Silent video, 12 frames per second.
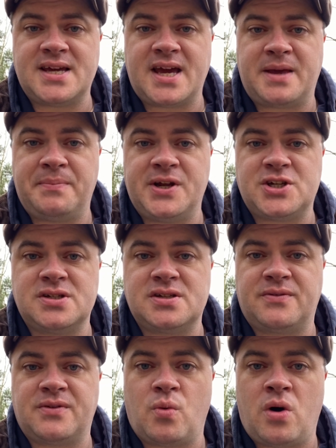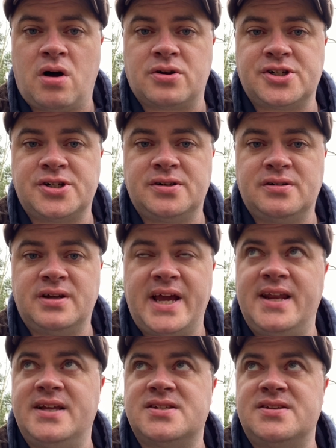taking pictures of the watch
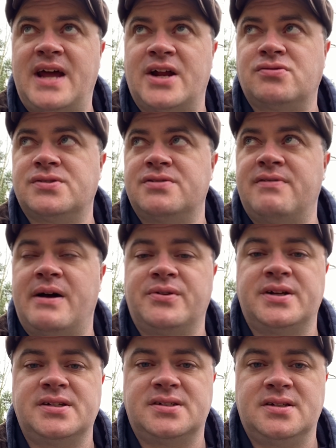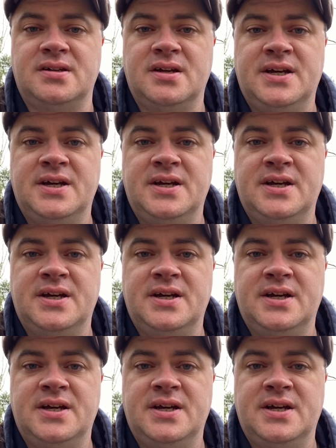in its natural surroundings. And,